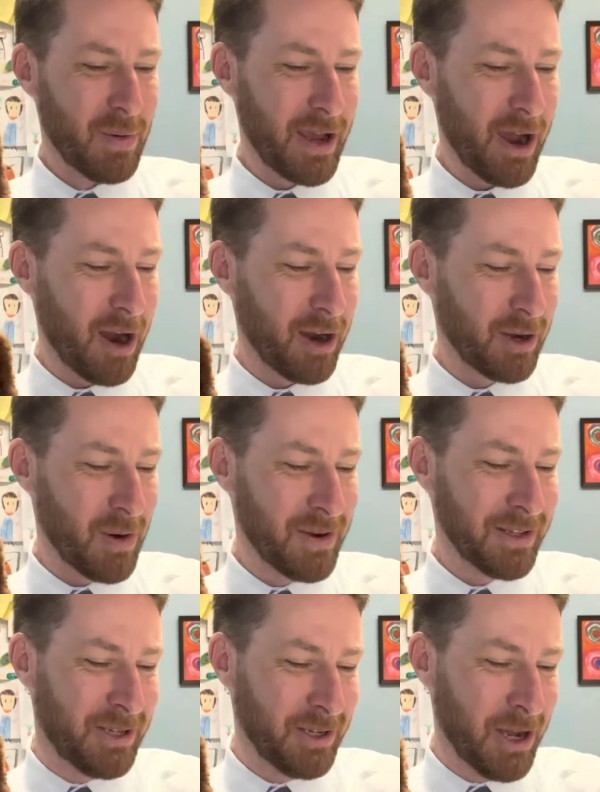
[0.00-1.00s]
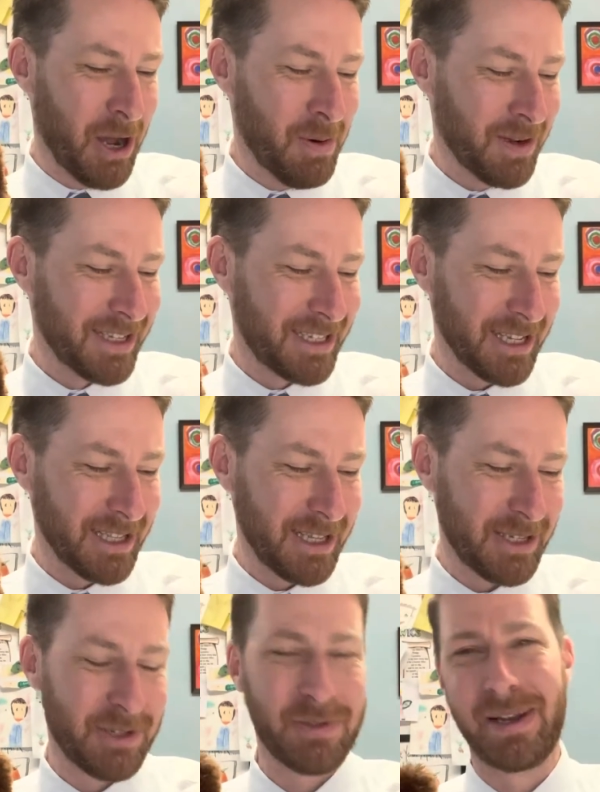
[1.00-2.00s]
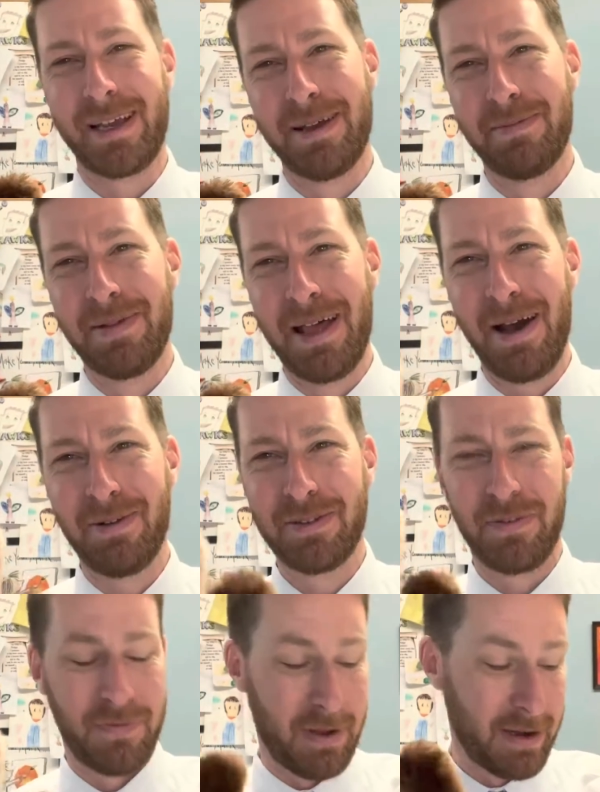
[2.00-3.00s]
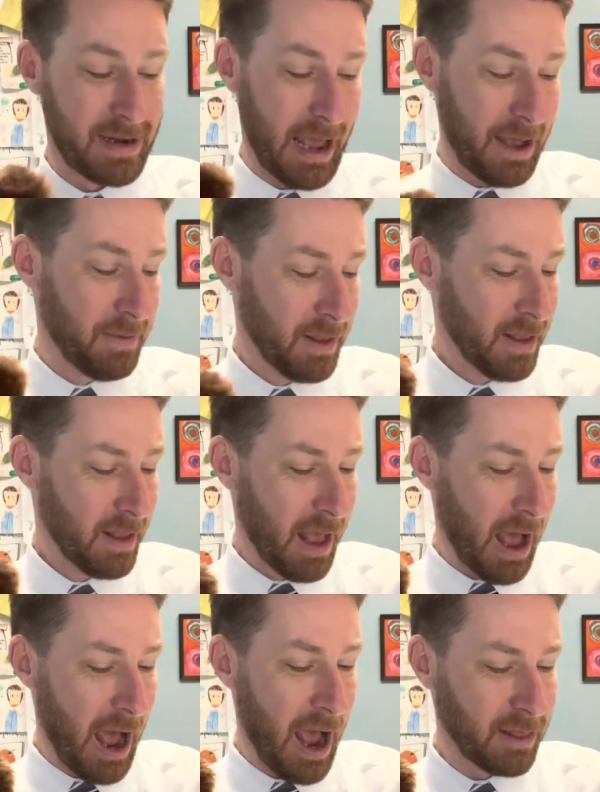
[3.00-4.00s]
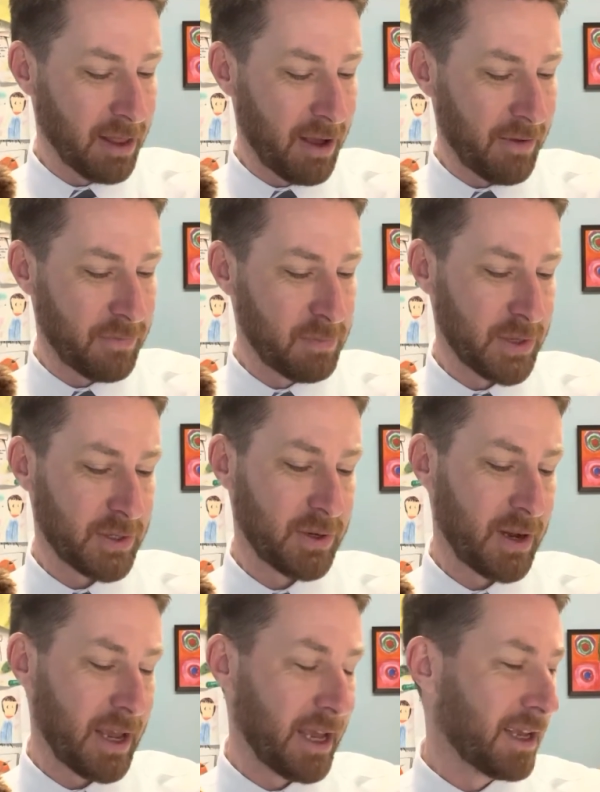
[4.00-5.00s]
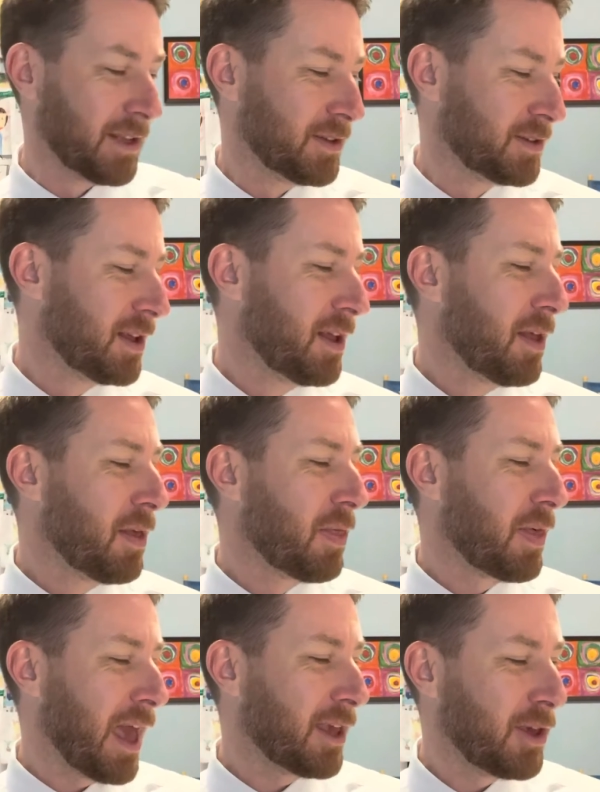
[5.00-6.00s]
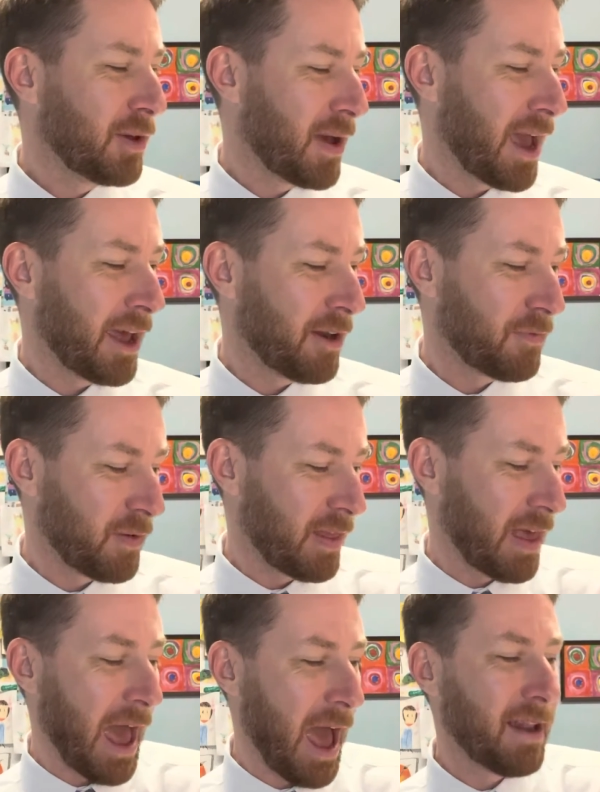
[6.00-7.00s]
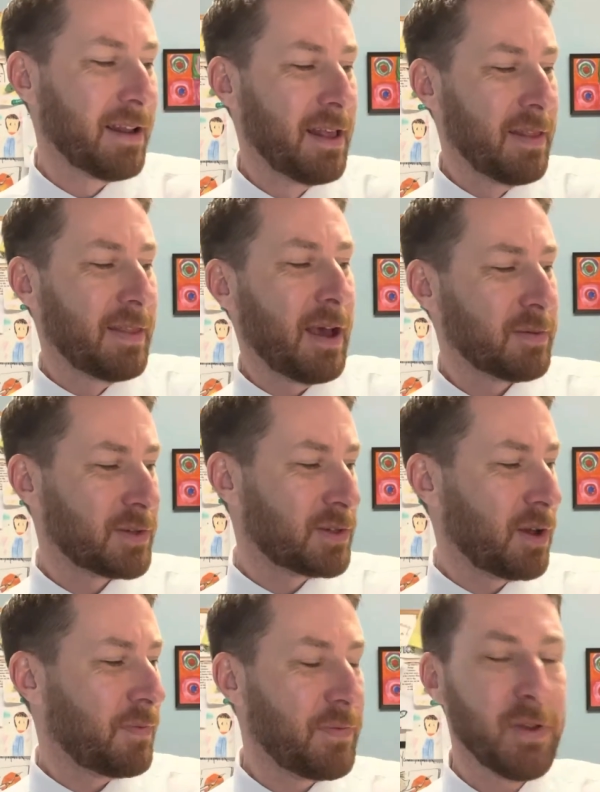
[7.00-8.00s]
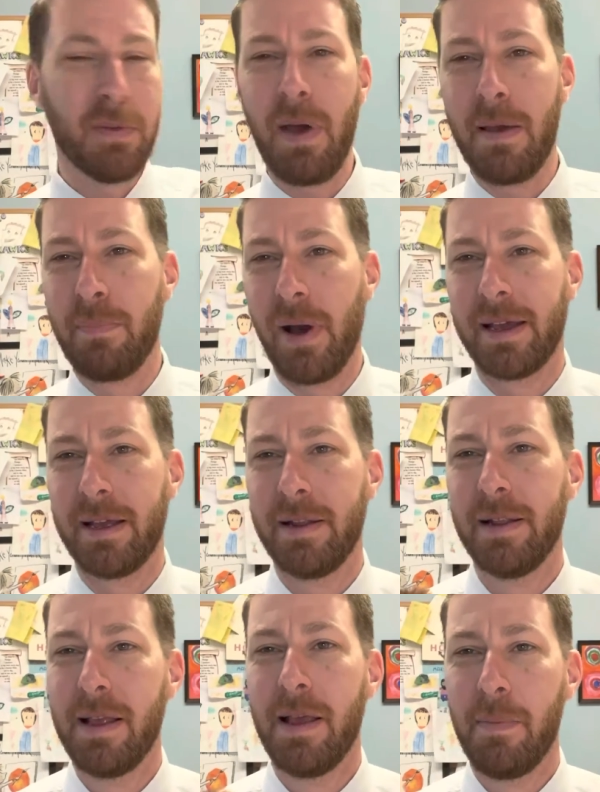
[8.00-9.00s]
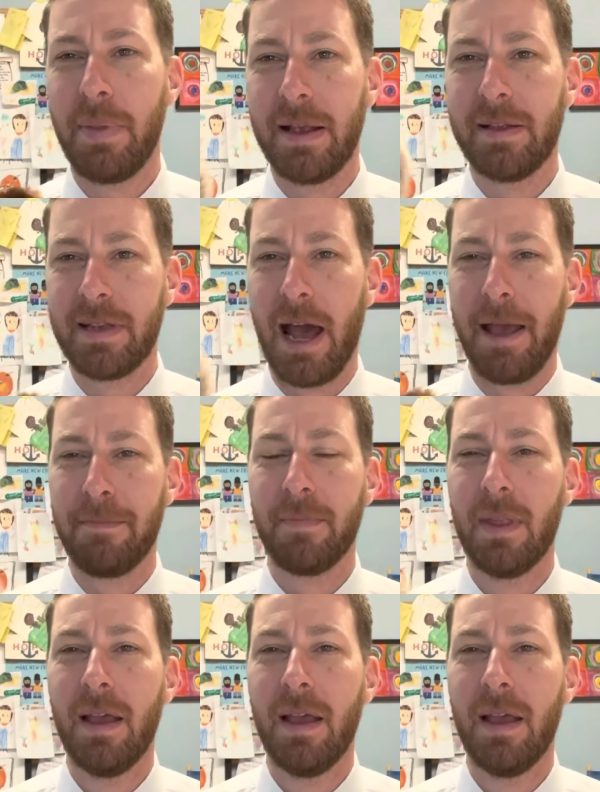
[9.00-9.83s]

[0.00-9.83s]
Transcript: we are going to go and silly string him. That was a fun day. I love Mr. Higgins. Thank you, Hannah, for that. That was so, filled my bucket big time.